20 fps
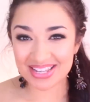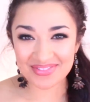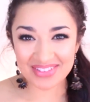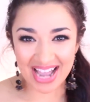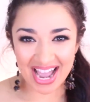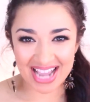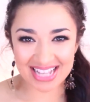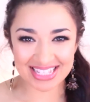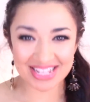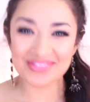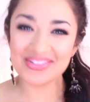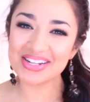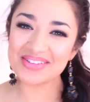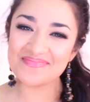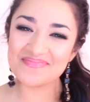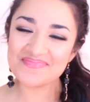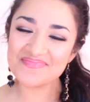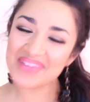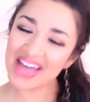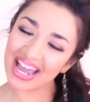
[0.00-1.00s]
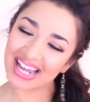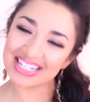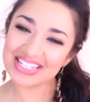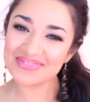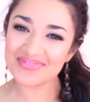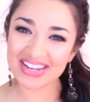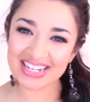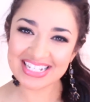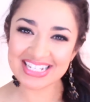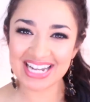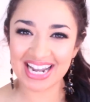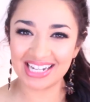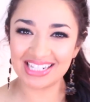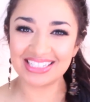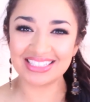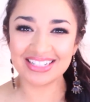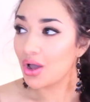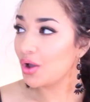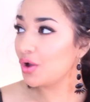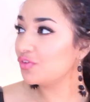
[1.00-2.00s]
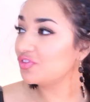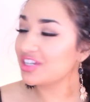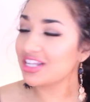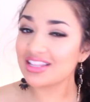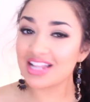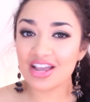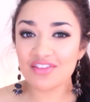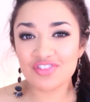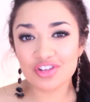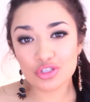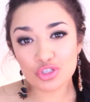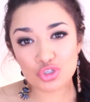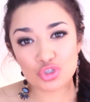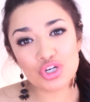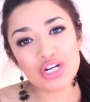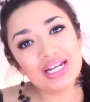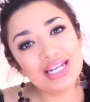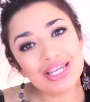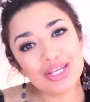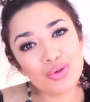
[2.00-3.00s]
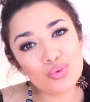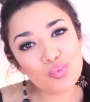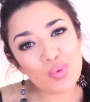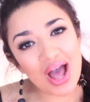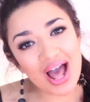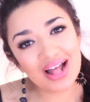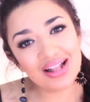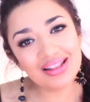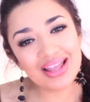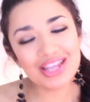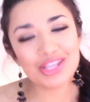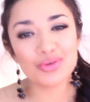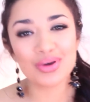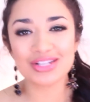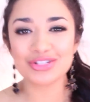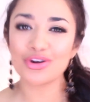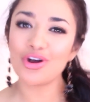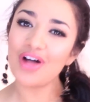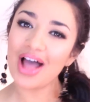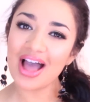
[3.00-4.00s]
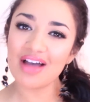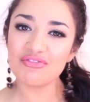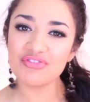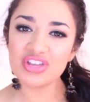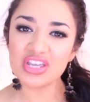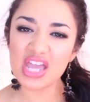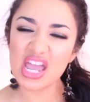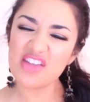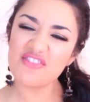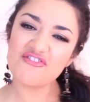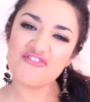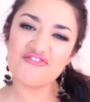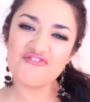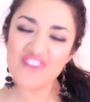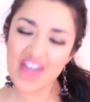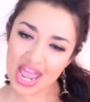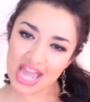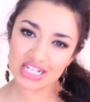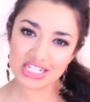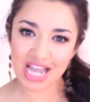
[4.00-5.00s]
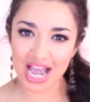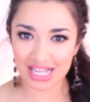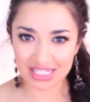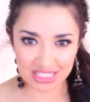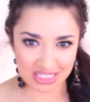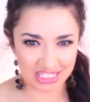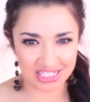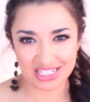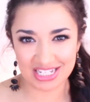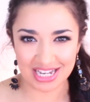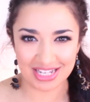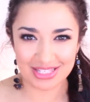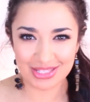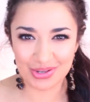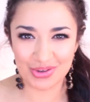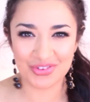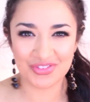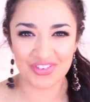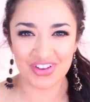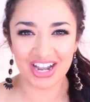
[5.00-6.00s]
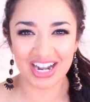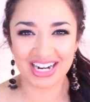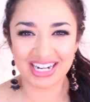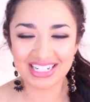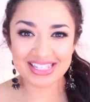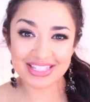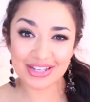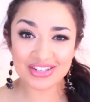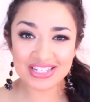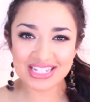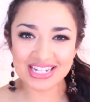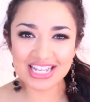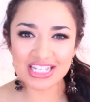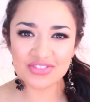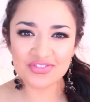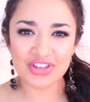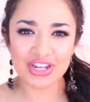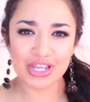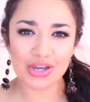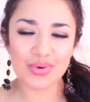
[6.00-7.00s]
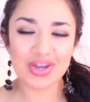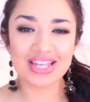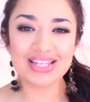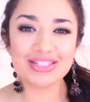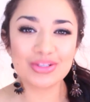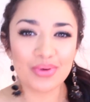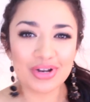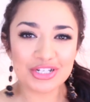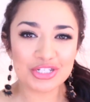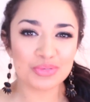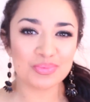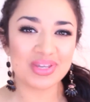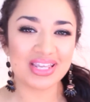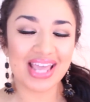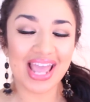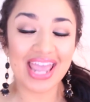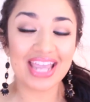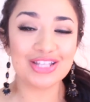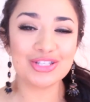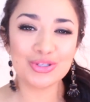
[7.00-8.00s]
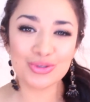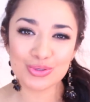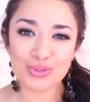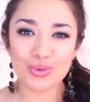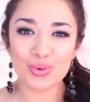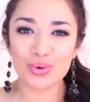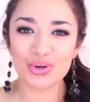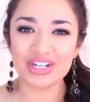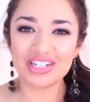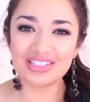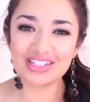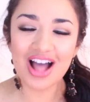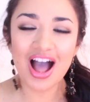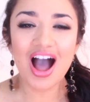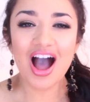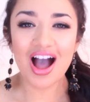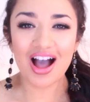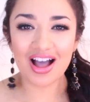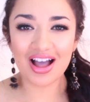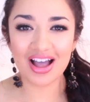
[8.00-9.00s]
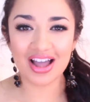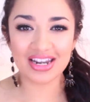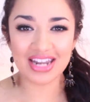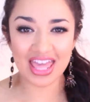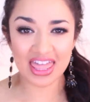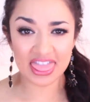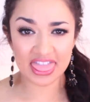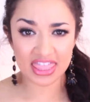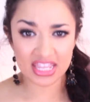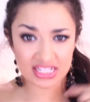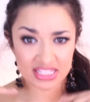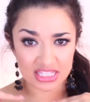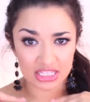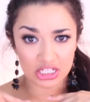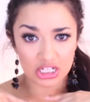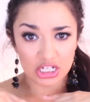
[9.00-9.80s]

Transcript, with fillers: up guys and welcome back to my channel. Hopefully life is treating you well and you guys are all having a fantastic day so far. So today's video is going to be a tutorial on this